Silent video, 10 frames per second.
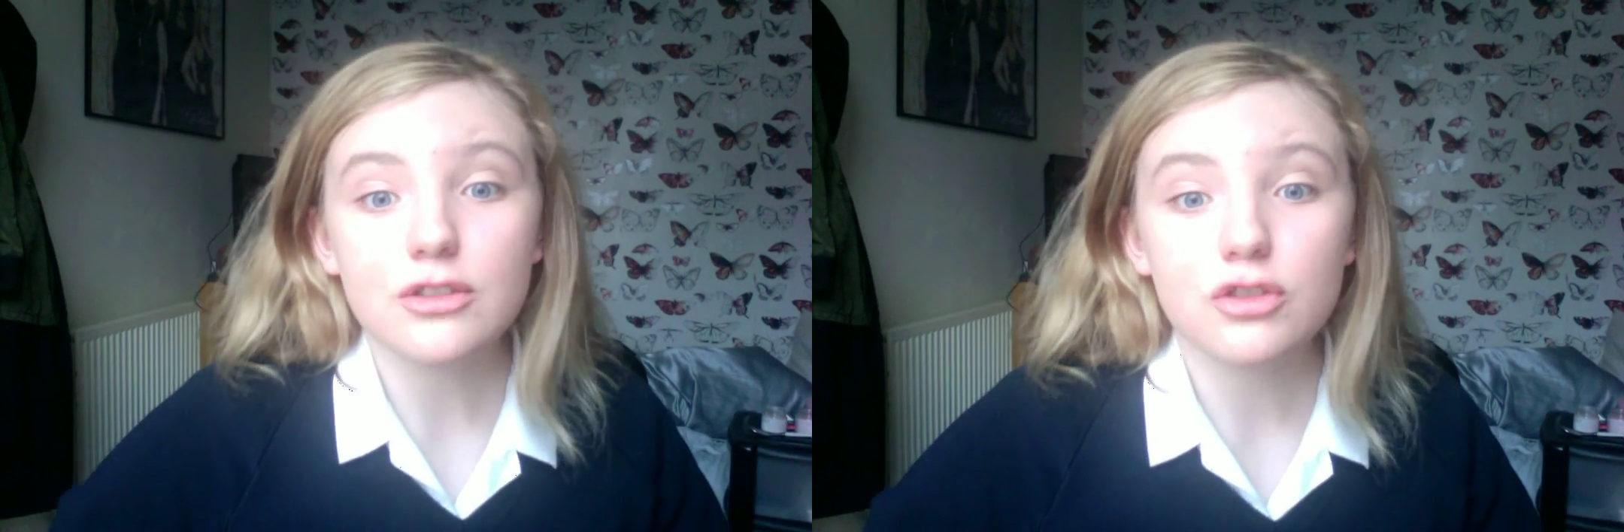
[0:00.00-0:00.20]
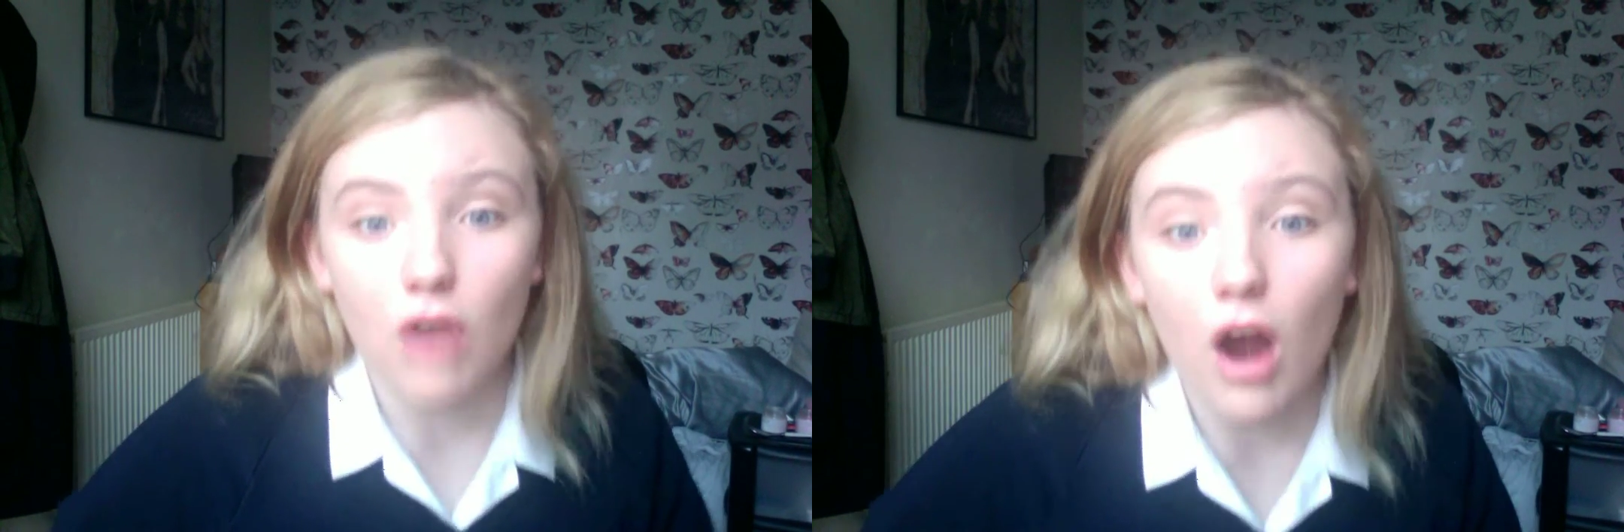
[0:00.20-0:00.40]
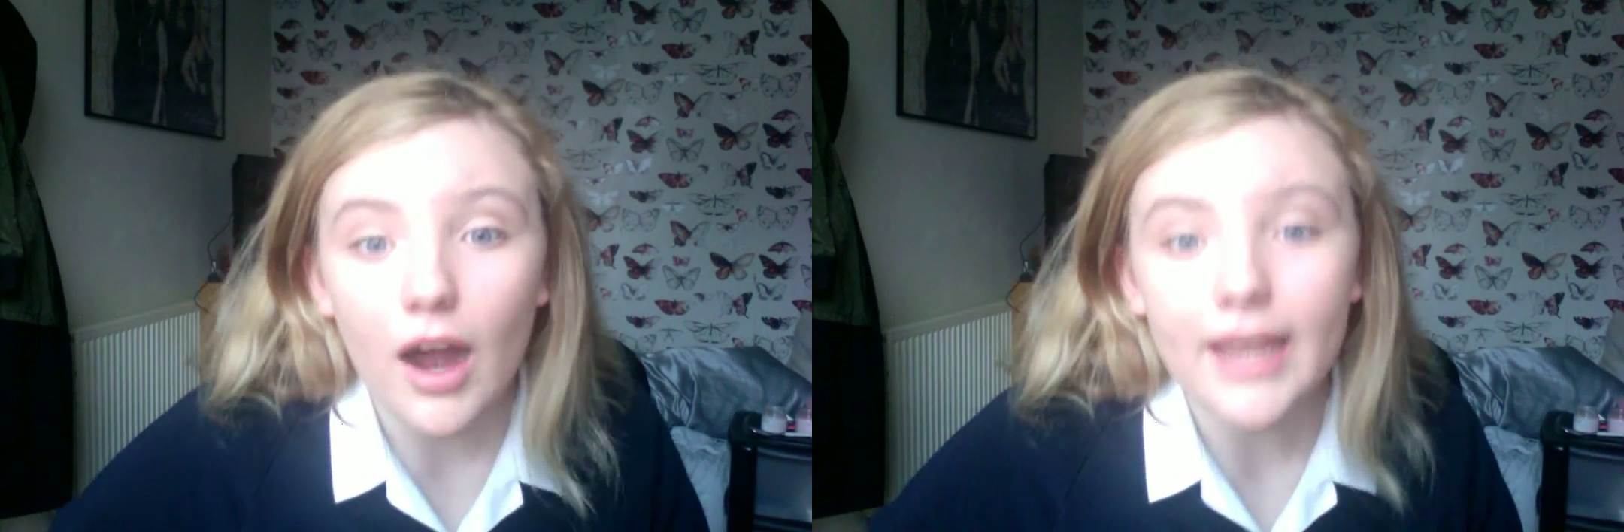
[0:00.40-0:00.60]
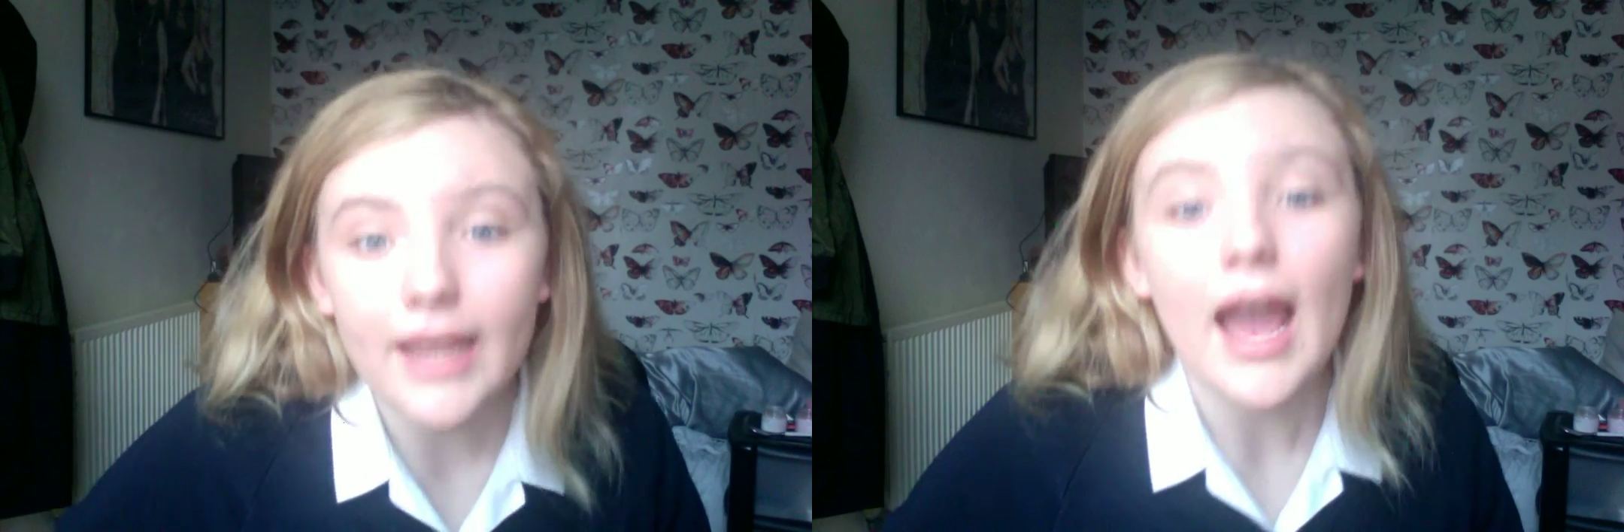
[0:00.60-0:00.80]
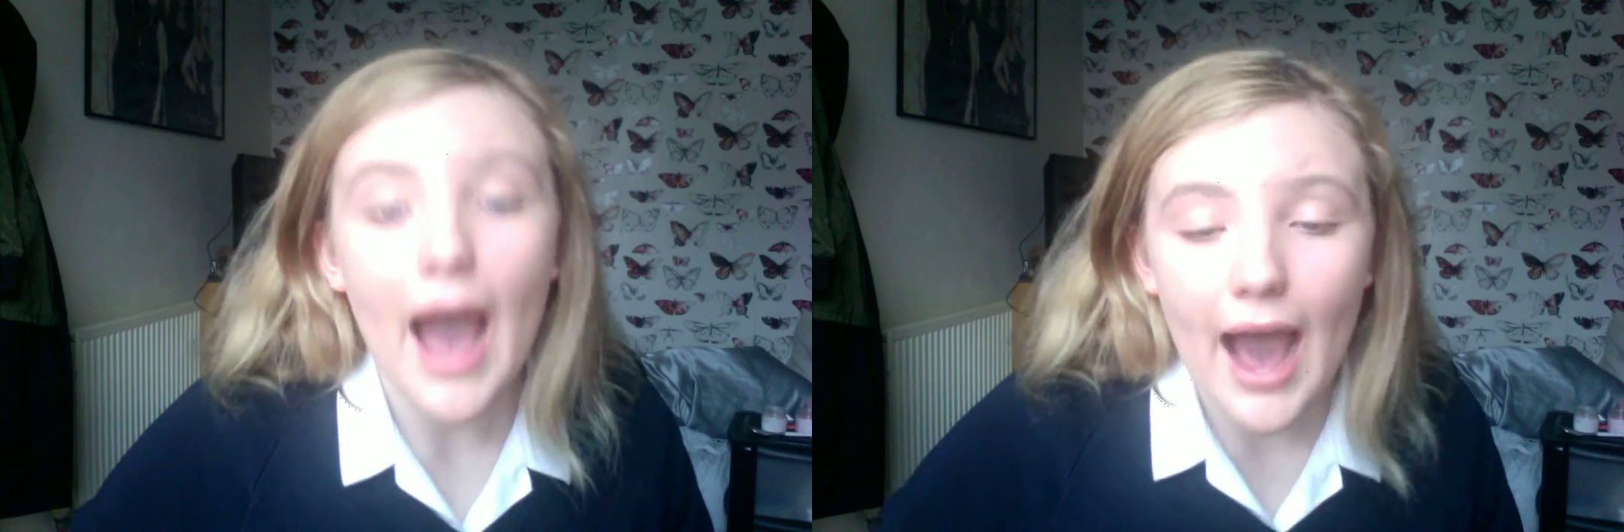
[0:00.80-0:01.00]
dry
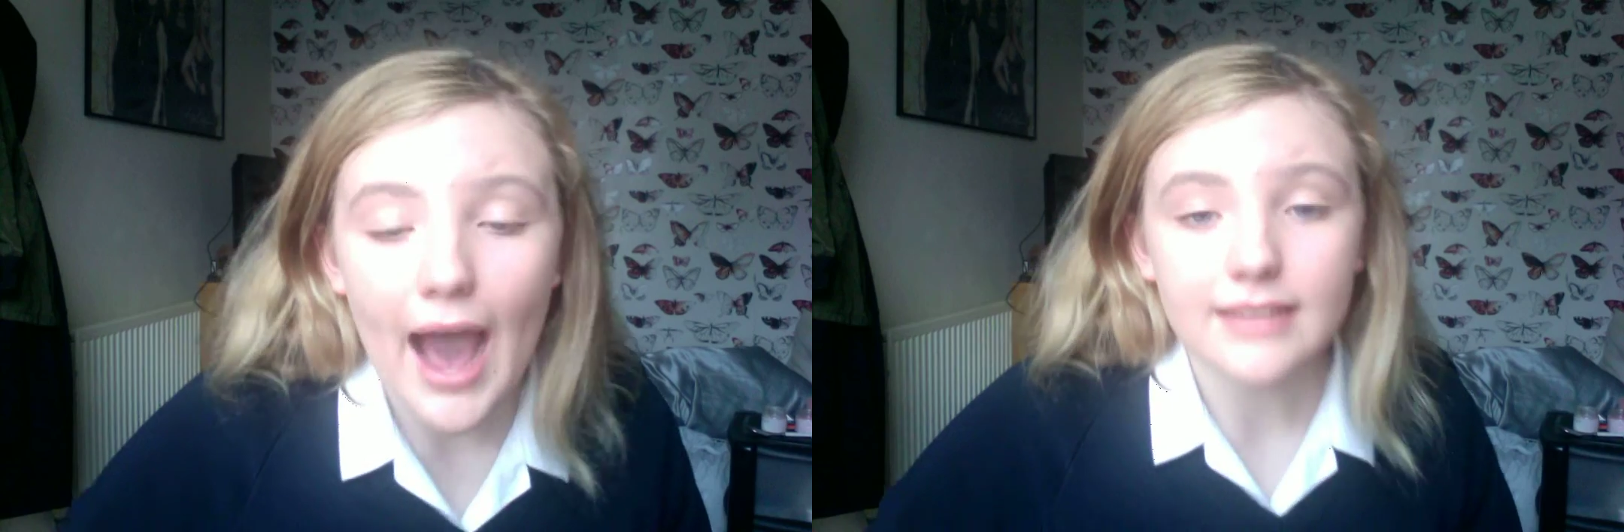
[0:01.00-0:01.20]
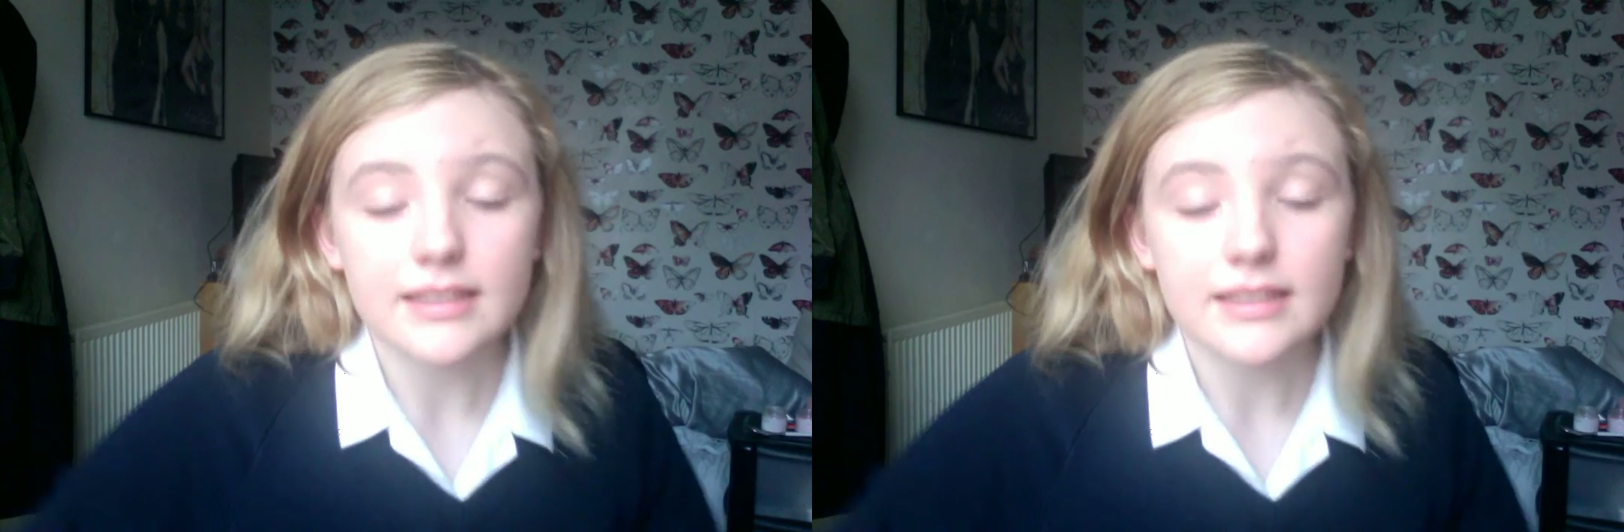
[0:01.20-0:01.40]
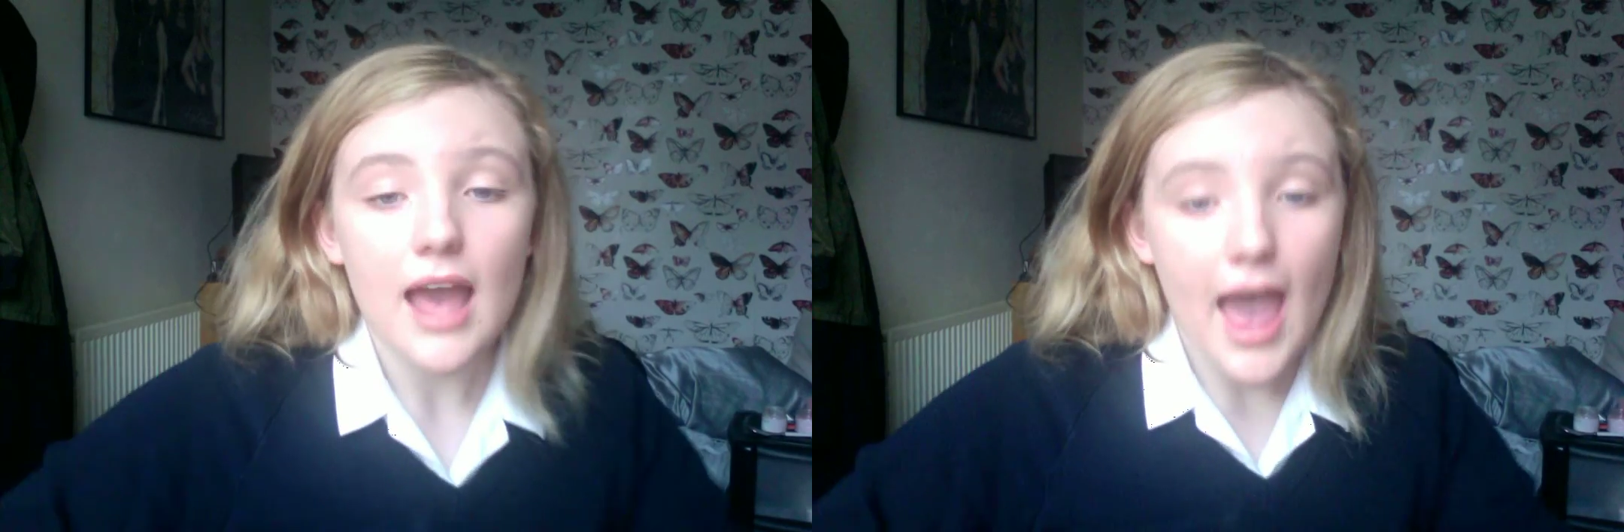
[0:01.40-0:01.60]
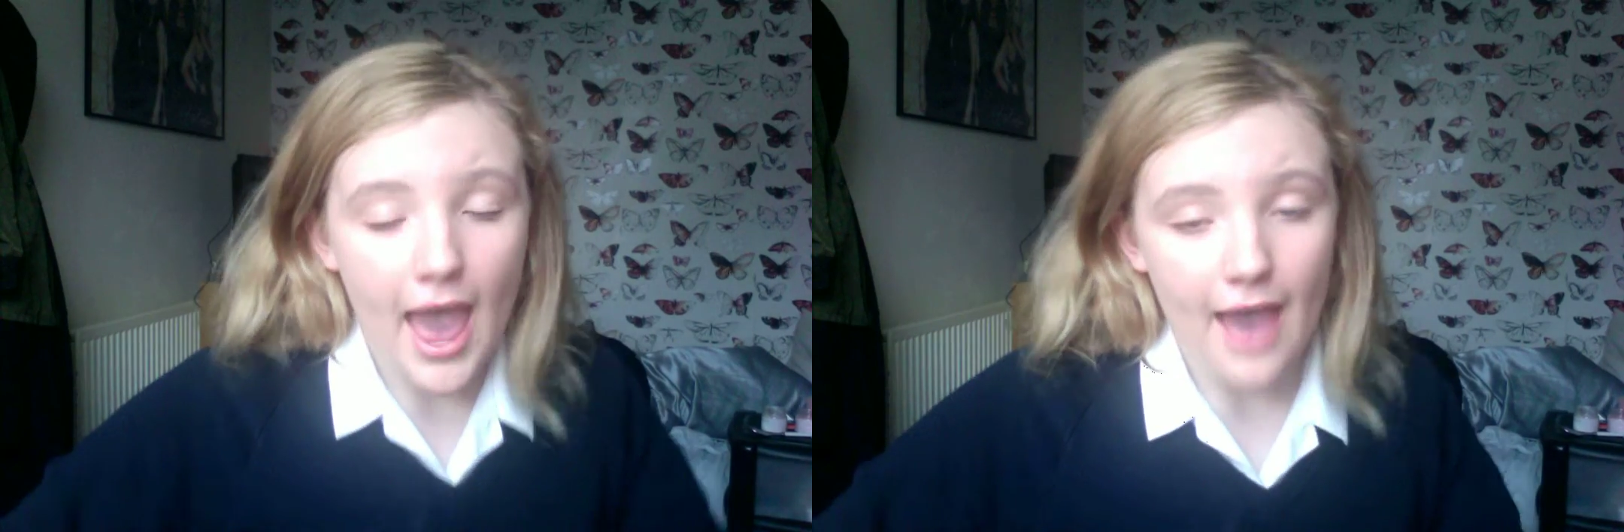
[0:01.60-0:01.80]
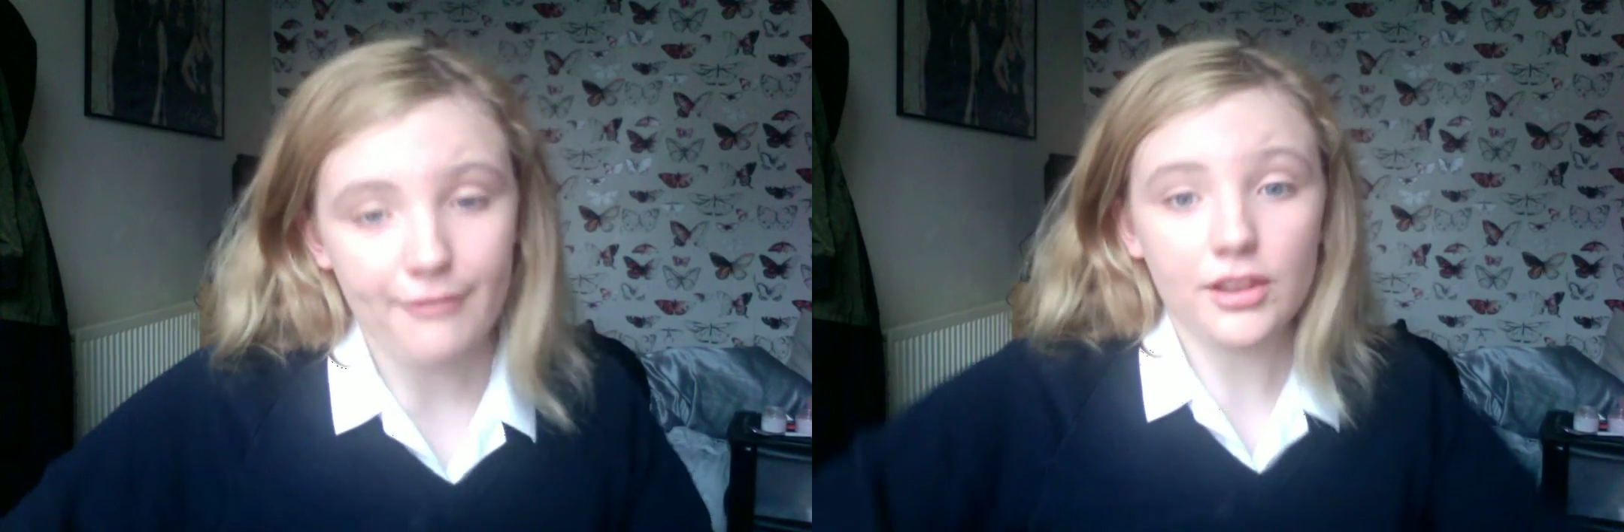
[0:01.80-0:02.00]
as F.